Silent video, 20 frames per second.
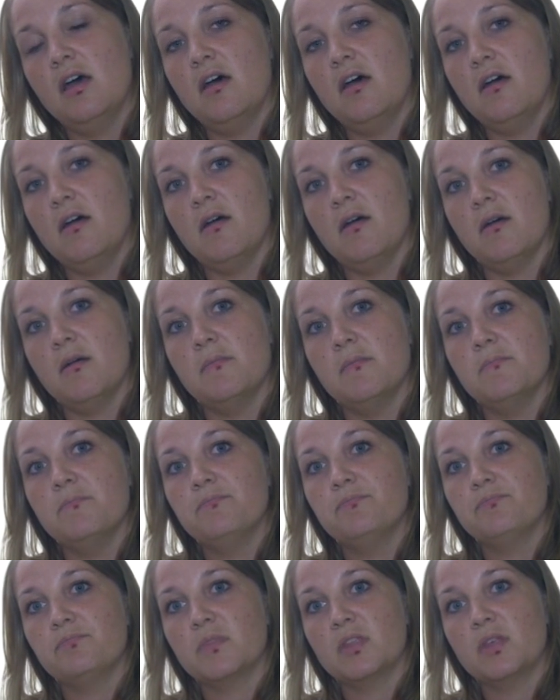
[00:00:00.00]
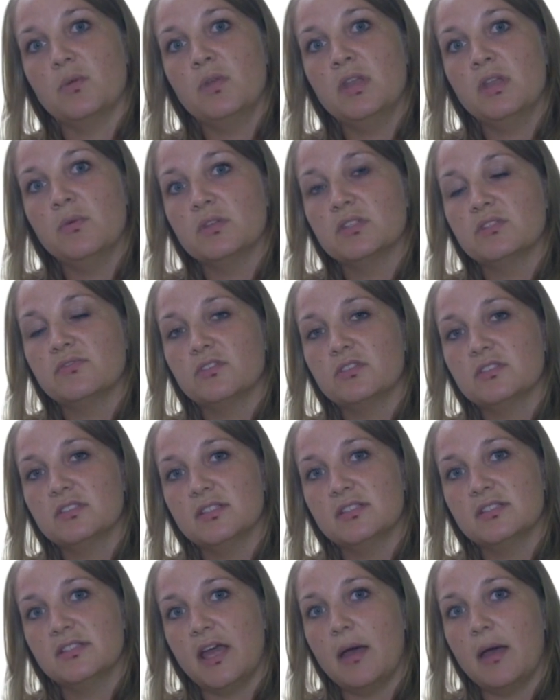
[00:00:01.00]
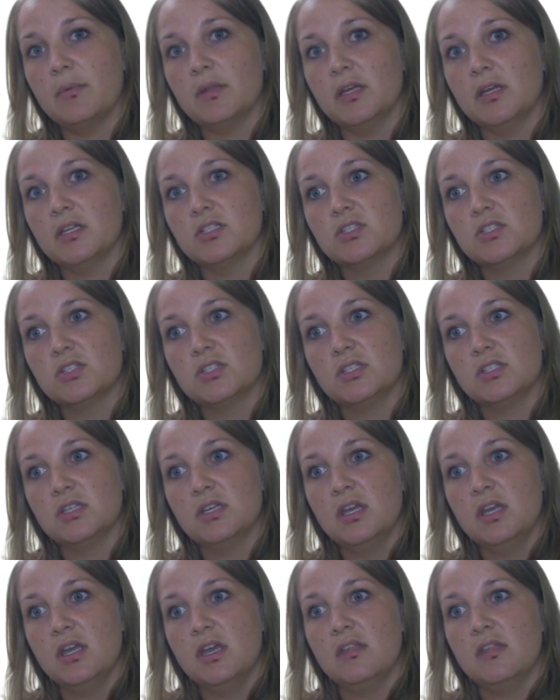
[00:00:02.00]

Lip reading: when it was first established,